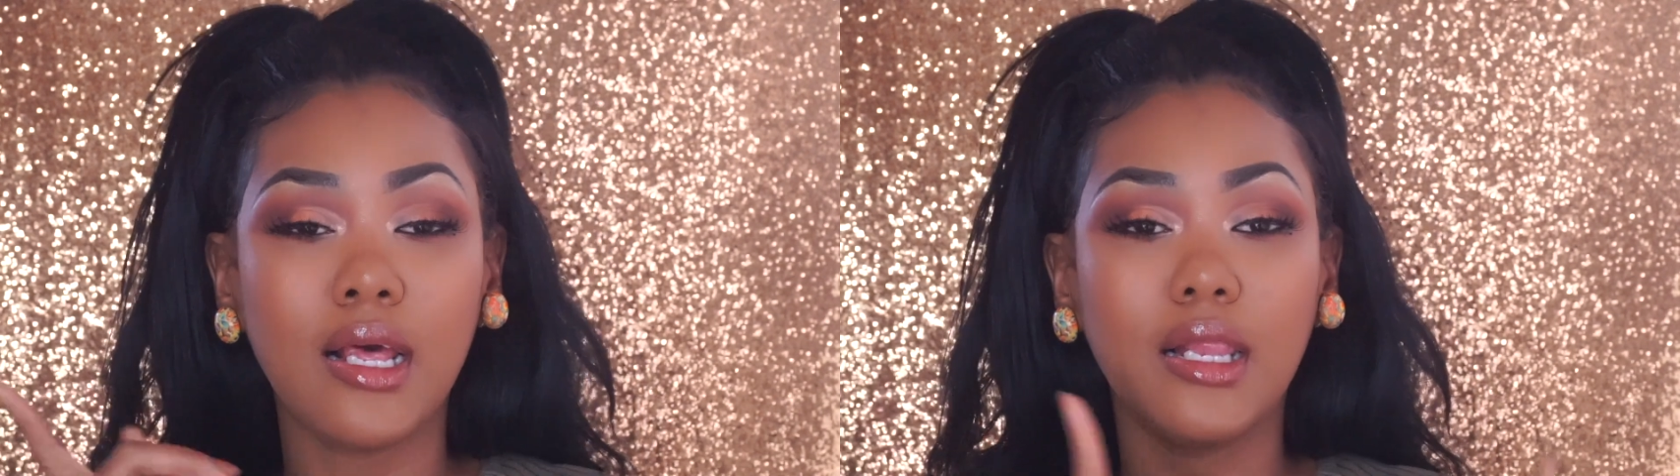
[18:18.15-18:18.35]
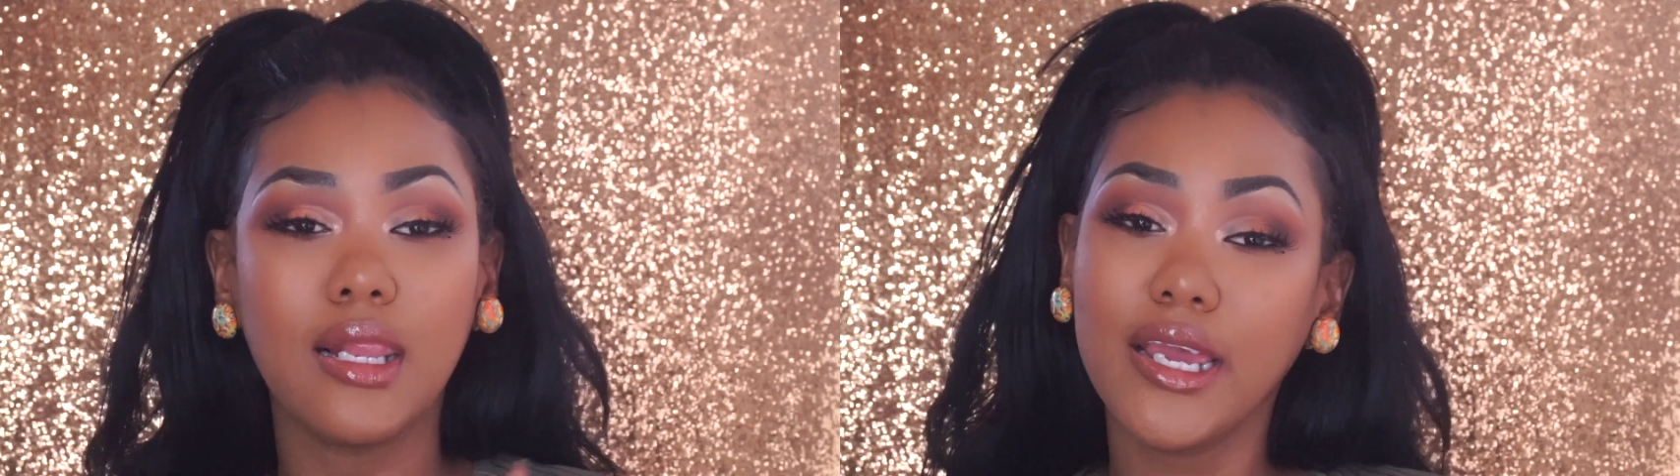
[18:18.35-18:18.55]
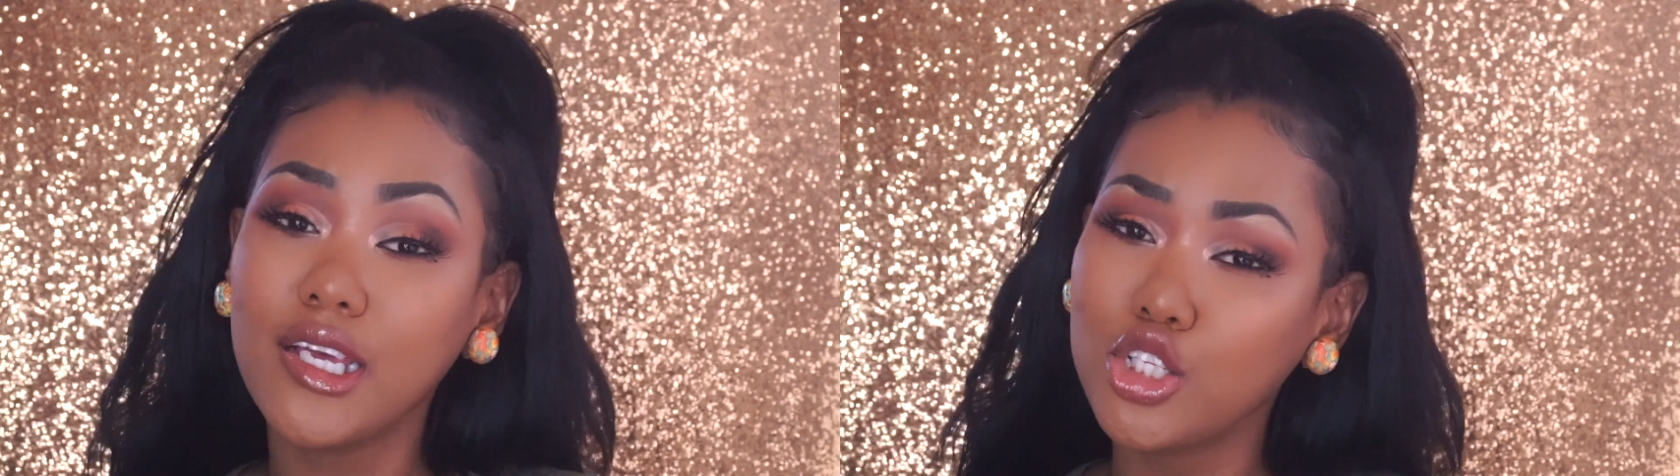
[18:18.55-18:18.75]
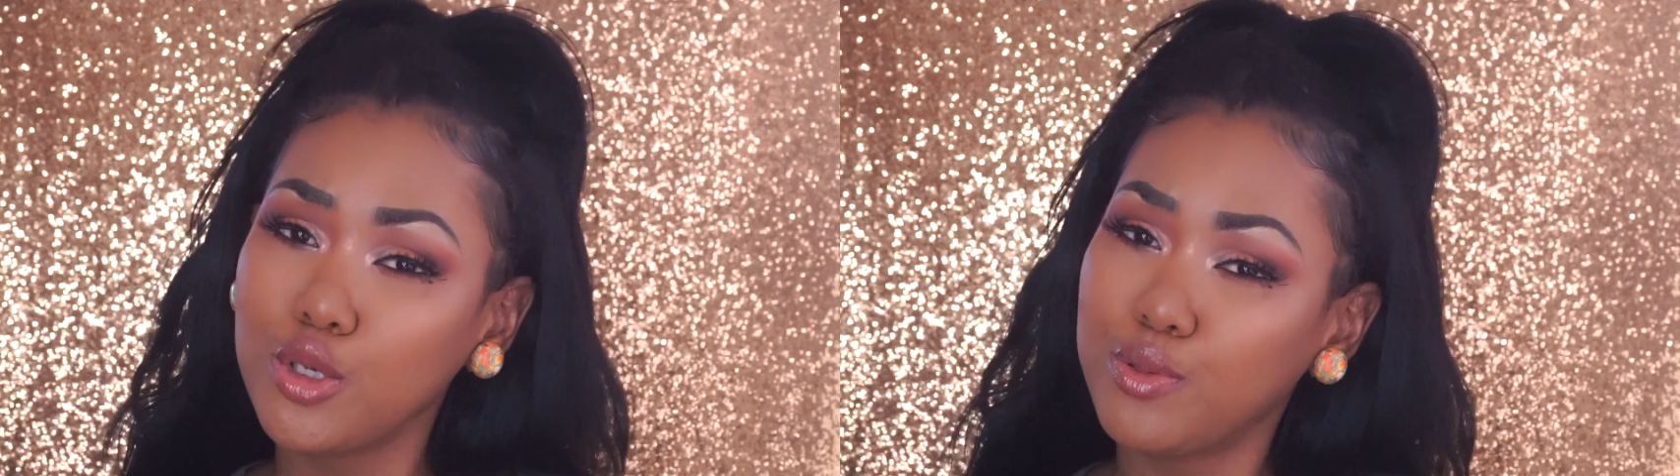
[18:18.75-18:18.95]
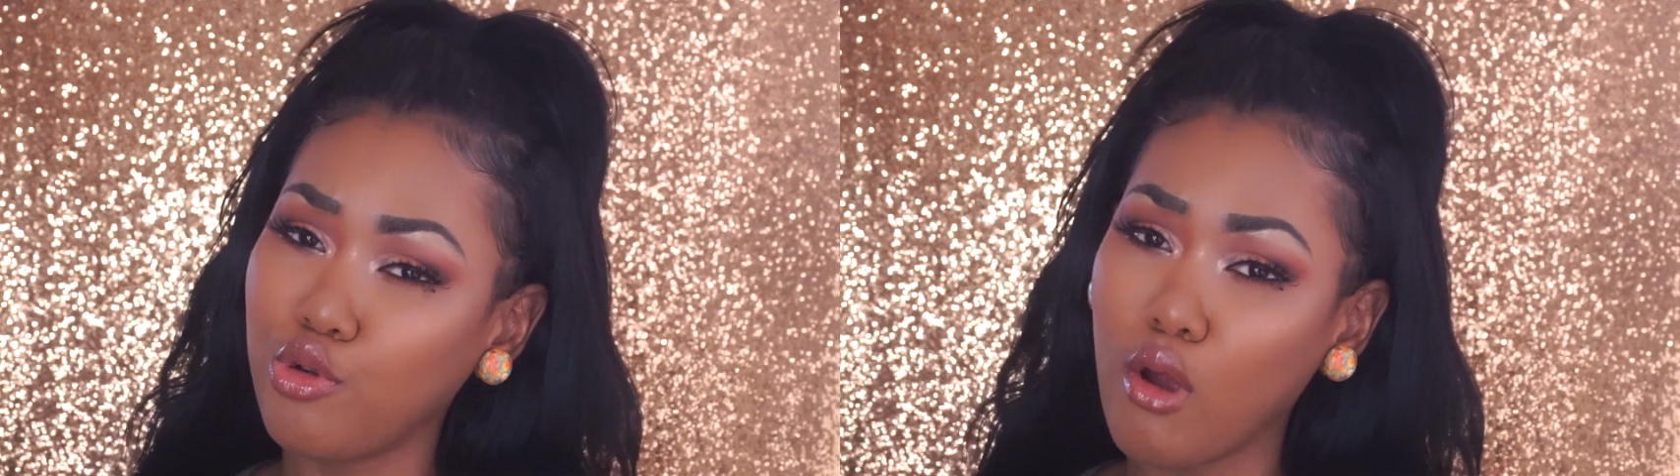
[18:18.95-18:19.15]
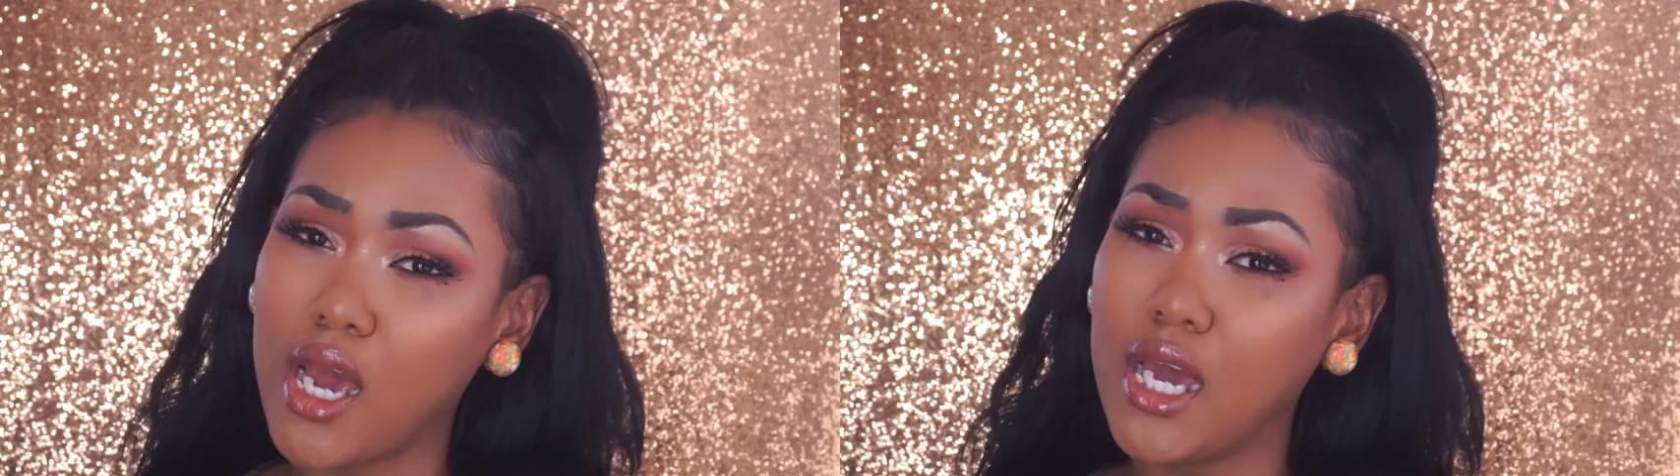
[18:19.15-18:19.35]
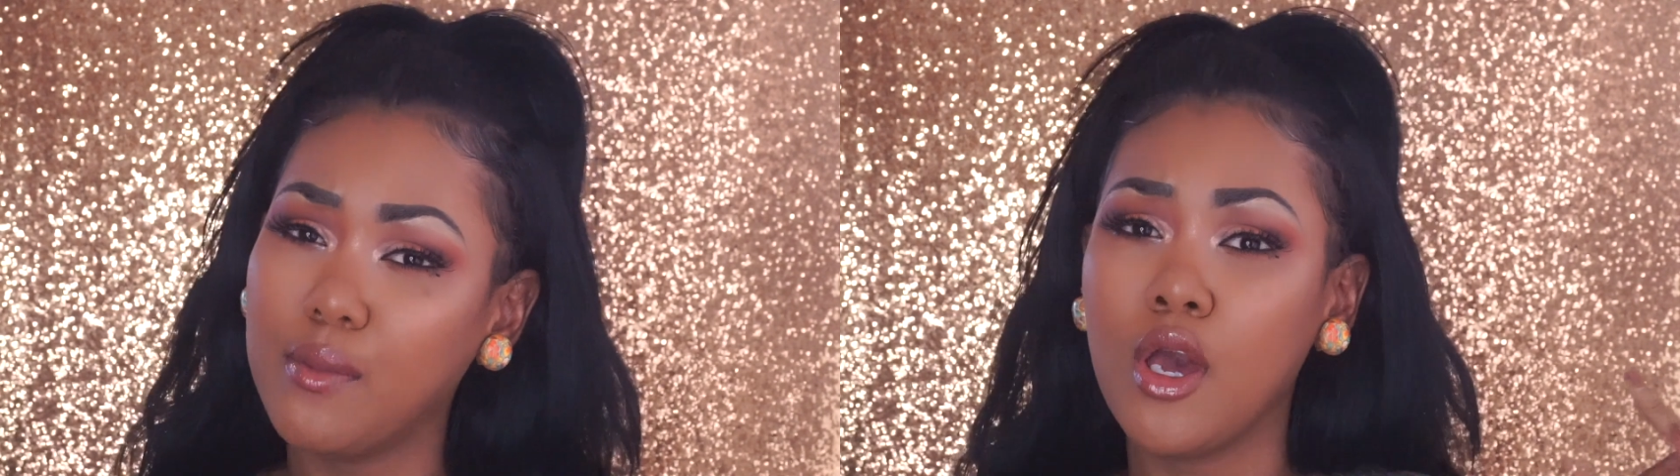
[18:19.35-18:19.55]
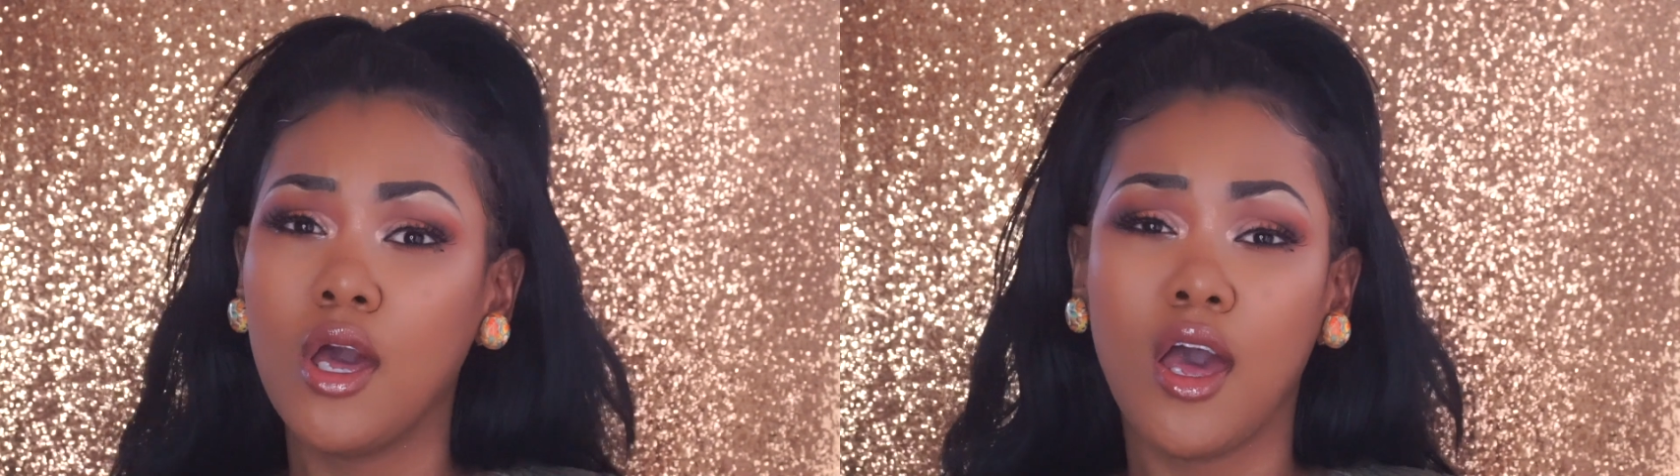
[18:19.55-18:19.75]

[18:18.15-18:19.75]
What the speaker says: like and subscribe.